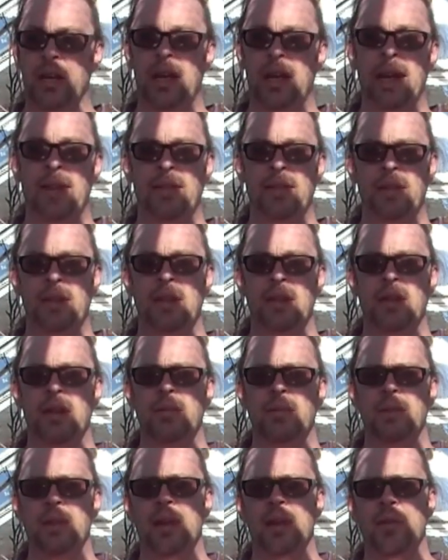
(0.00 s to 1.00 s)

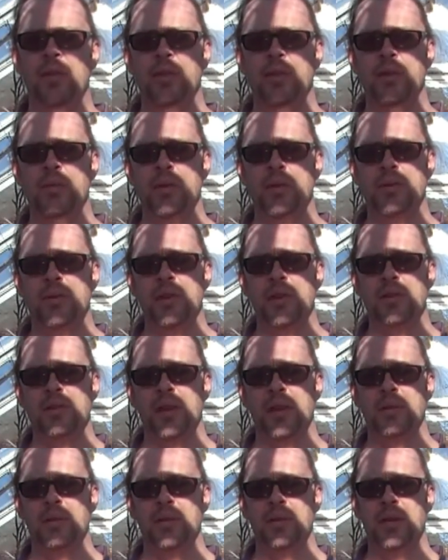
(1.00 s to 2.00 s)
the new bit
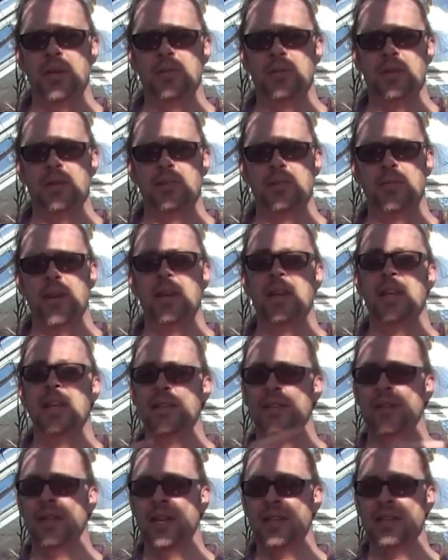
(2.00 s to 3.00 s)
which I was explaining
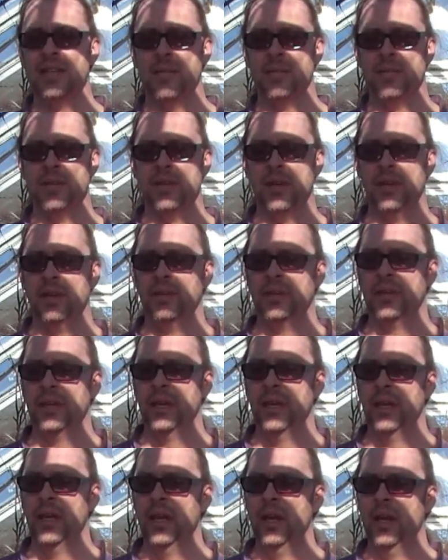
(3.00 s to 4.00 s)
in the last episode,
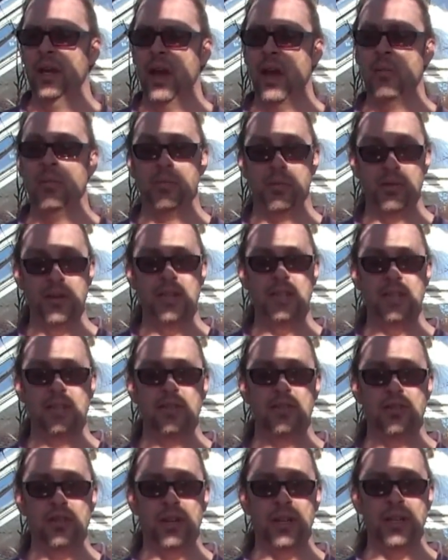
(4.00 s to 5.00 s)
I'll be putting it in
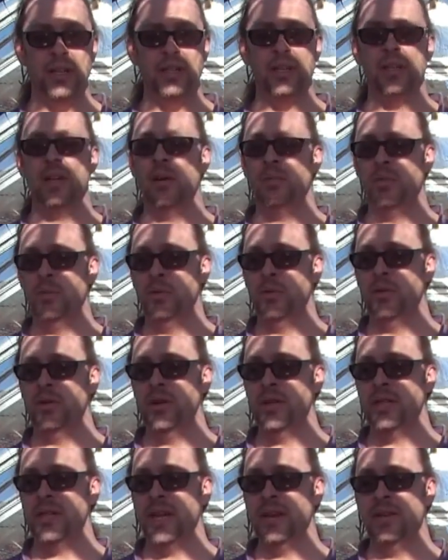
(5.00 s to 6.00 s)
the trees, I'll be
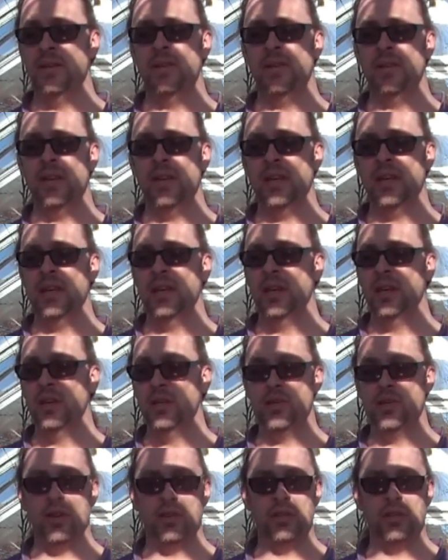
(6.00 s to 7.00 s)
putting it in the
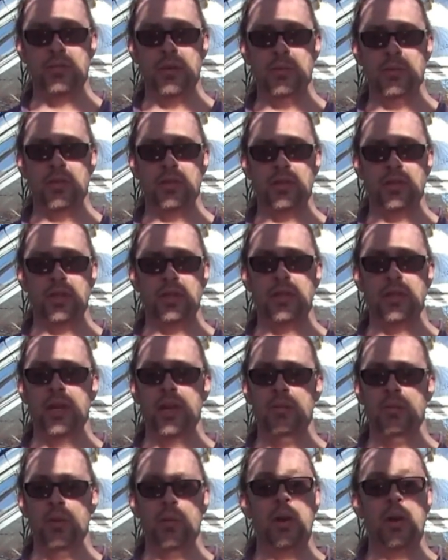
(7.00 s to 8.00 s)
jostaberry bushes,
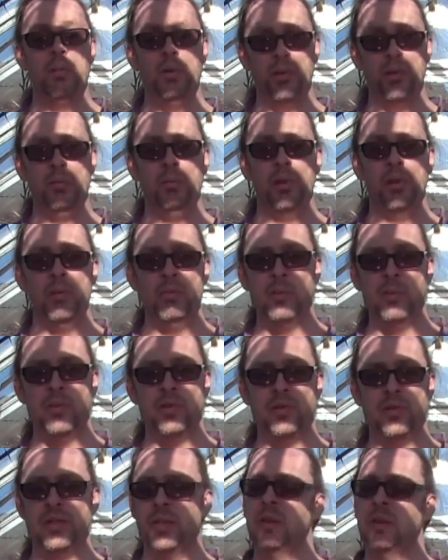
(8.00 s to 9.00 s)
but when I put the blueberry
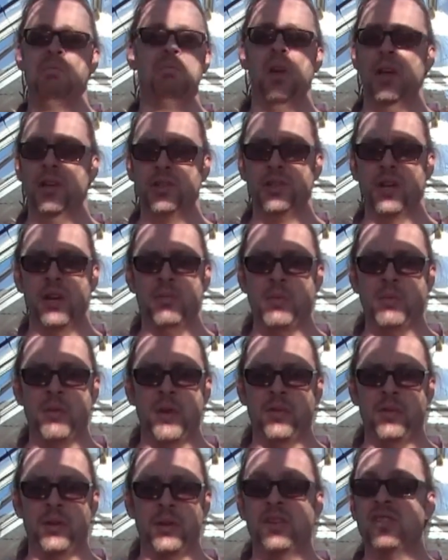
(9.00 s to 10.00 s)
bushes in, I shan't be
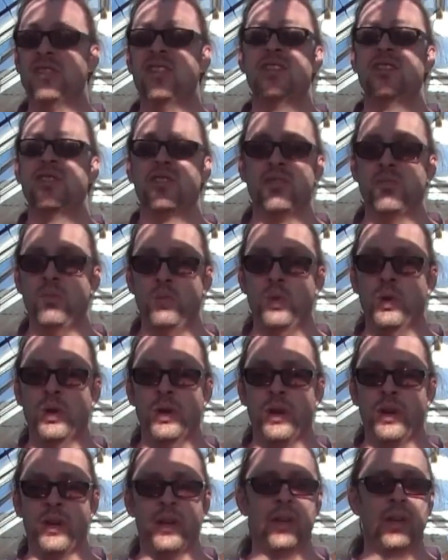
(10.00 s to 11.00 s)
bothering, because it doesn't
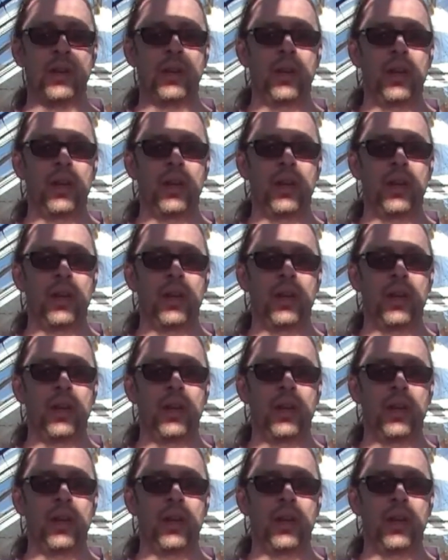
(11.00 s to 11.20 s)
work.